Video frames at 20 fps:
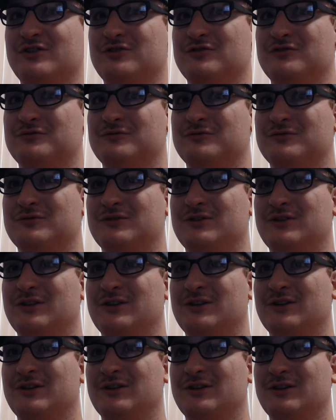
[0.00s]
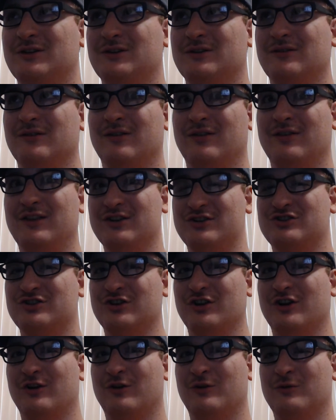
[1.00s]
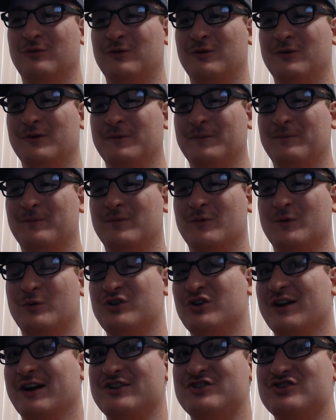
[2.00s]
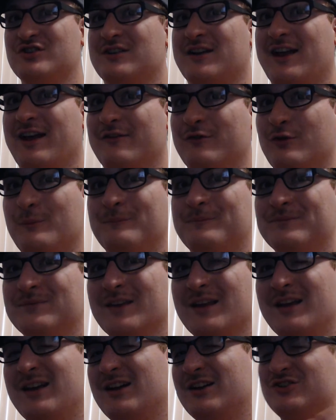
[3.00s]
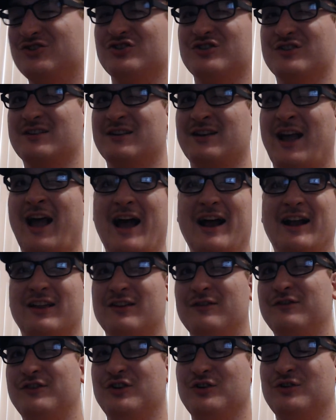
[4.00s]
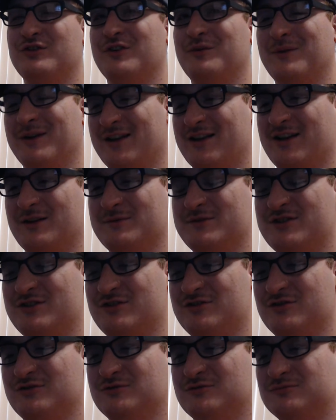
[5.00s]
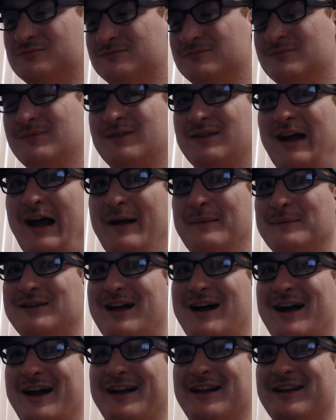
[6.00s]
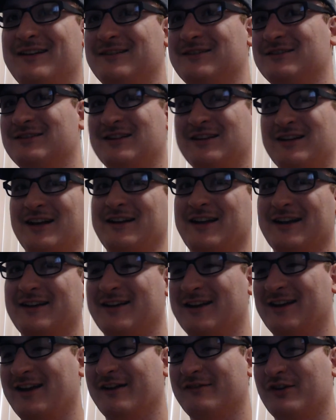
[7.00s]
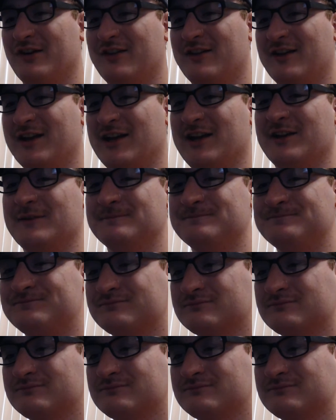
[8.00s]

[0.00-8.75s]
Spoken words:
to this show, when you guys shouldn't have them? Just kind of confusing when it comes to timeline and connecting everything in.